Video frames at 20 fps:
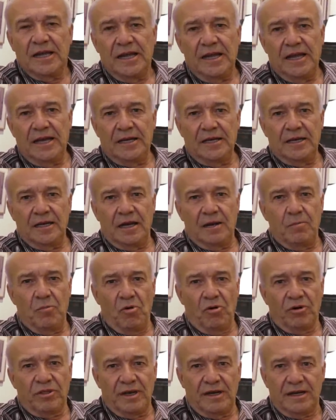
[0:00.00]
And uh,
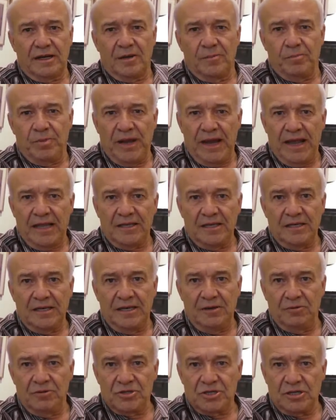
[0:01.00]
more than a companion,
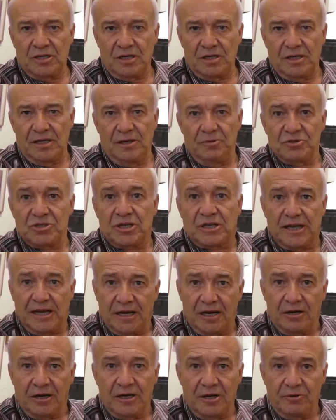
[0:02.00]
he was a he was a
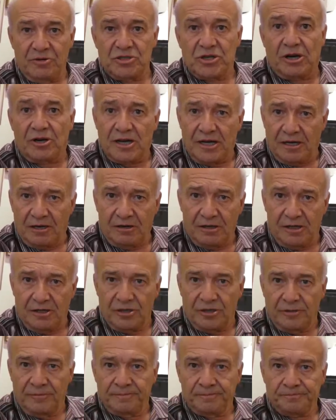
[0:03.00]
carrier. He was our carrier.